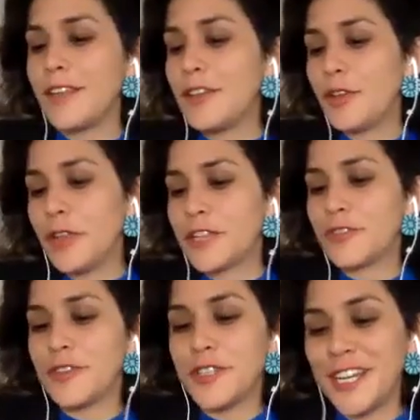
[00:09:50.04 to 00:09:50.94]
like
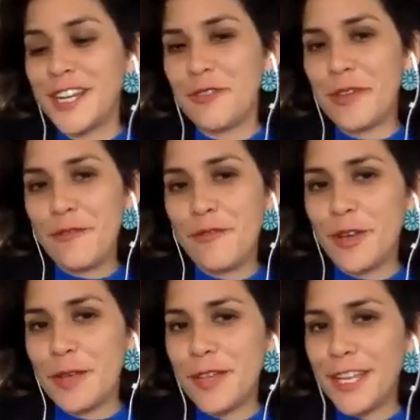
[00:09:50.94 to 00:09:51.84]
George said, I know we have
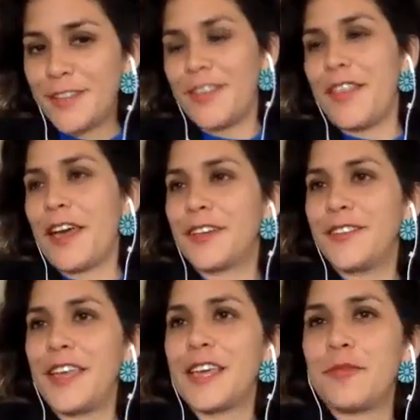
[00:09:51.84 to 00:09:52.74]
30 minutes, and that
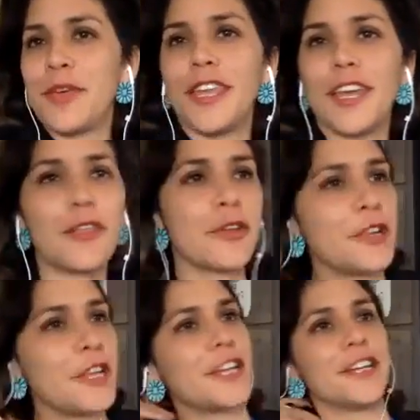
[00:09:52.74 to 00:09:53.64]
could take me like
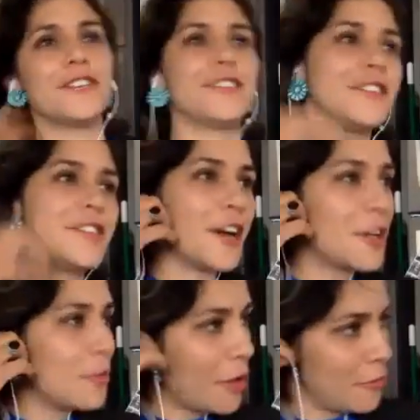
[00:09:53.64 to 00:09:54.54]
30 years to talk
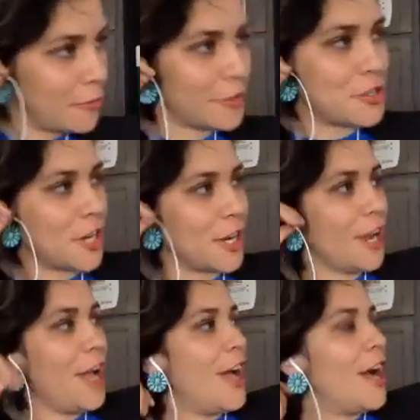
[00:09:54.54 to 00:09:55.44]
about for sure.
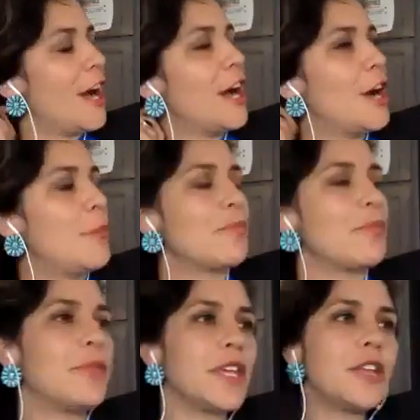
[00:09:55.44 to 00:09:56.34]

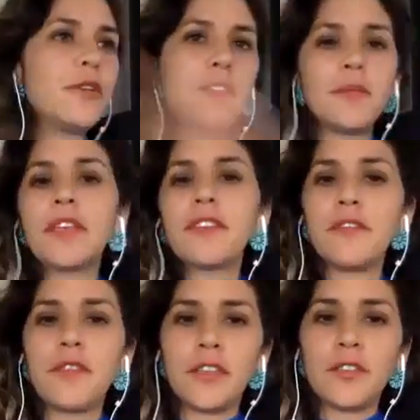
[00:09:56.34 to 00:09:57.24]
But you know, it's a mix
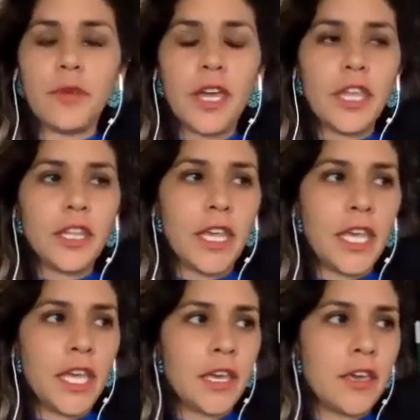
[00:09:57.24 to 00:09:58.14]
of things, right?
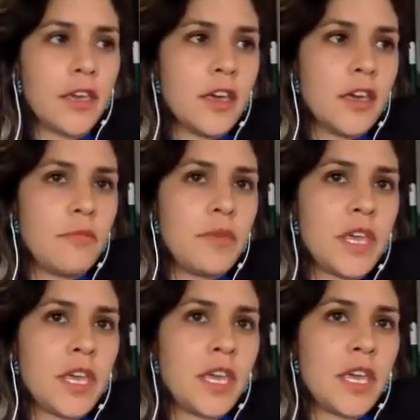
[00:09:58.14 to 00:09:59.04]
Like
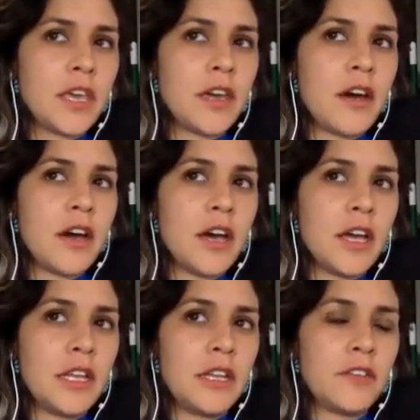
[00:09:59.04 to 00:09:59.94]
being
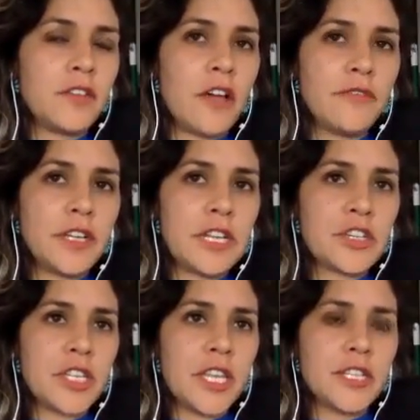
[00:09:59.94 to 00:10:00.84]
on a sovereign nation that